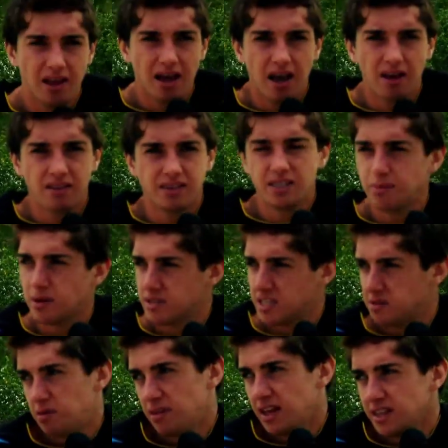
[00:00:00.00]
how the seat bounce
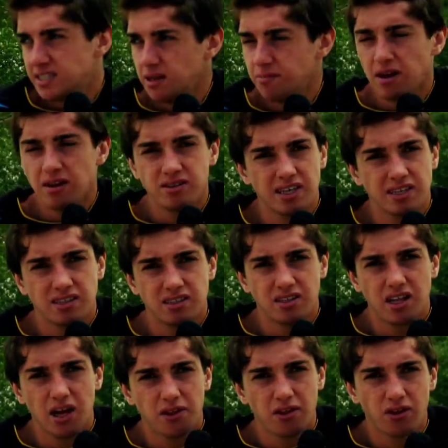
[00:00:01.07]
is. But this seat bounce
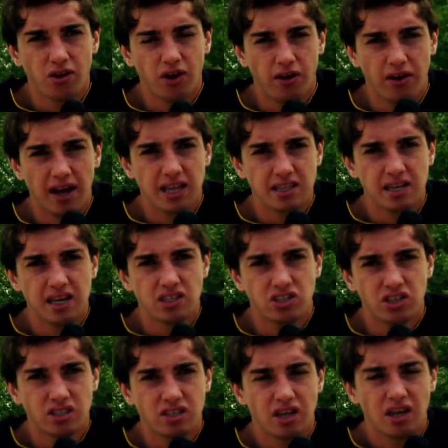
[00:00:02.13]
isn't nothing too crazy.
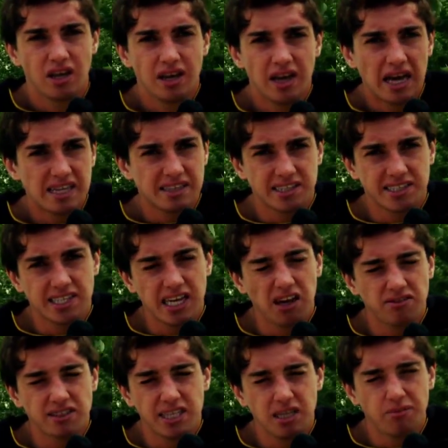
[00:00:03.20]
It's just, it's a
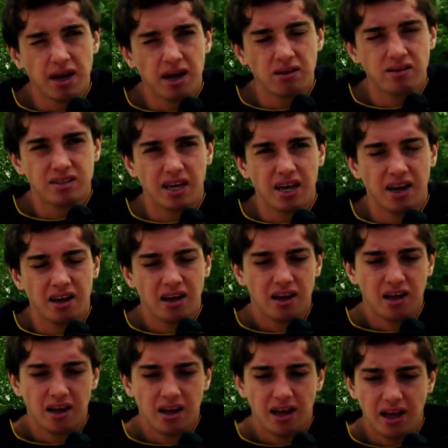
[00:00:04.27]
safe seat bounce, and
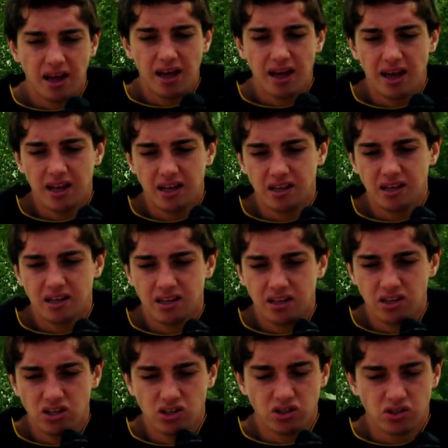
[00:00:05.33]

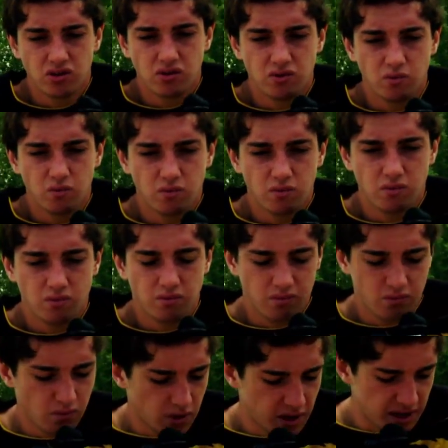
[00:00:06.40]
you just
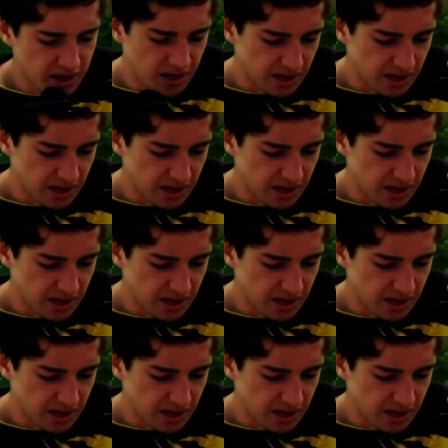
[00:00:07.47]
want